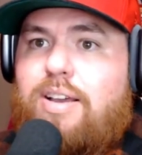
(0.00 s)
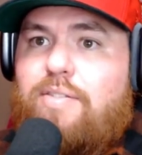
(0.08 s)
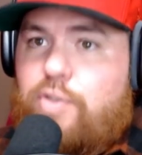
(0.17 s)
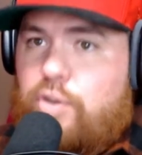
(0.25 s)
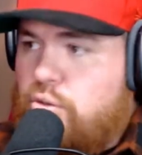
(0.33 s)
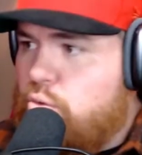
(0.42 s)

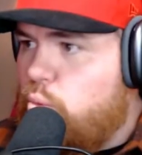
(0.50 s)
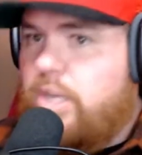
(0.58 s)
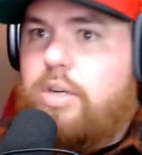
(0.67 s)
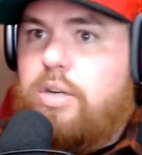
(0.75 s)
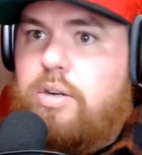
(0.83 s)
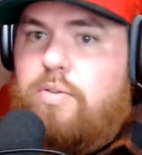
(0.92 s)
Feels
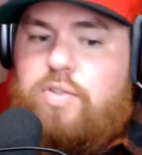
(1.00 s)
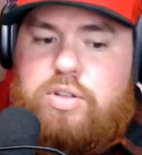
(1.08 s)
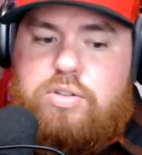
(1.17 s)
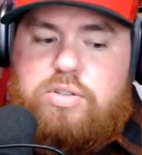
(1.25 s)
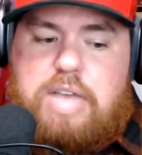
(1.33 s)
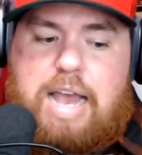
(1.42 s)
weird. It
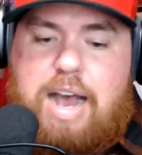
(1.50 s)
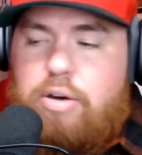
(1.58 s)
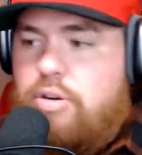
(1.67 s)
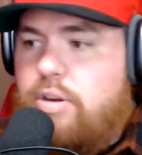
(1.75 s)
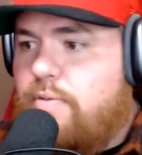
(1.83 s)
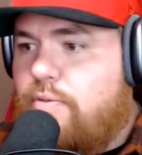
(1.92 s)
feels
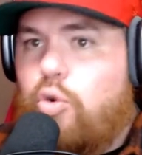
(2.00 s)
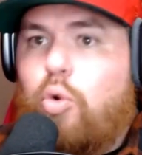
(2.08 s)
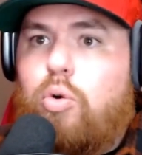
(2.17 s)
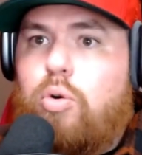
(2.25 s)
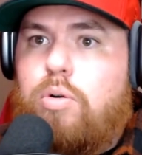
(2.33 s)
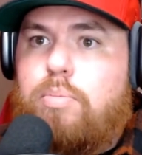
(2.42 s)
out of
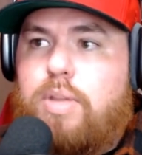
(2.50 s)
norm.